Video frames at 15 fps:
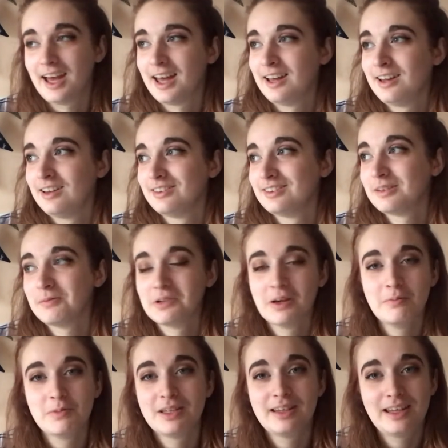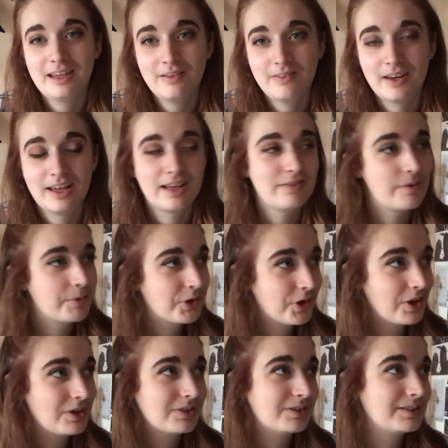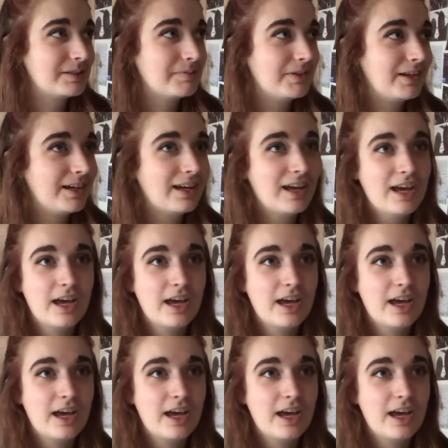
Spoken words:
And sometimes in the evening if I'm cooking or something,